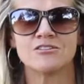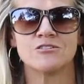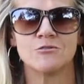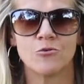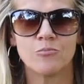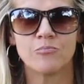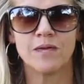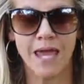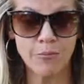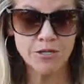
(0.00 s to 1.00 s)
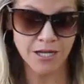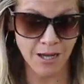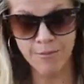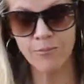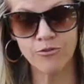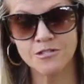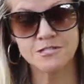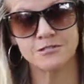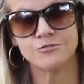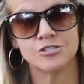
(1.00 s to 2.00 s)
to be able to come up with a
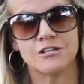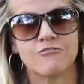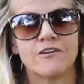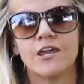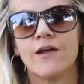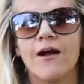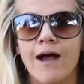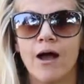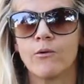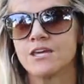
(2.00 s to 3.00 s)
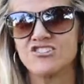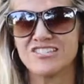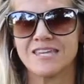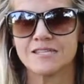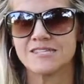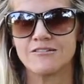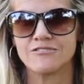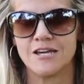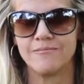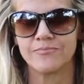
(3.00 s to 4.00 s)
solution and figure out how we can just get
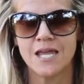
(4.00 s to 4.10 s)
stuff done.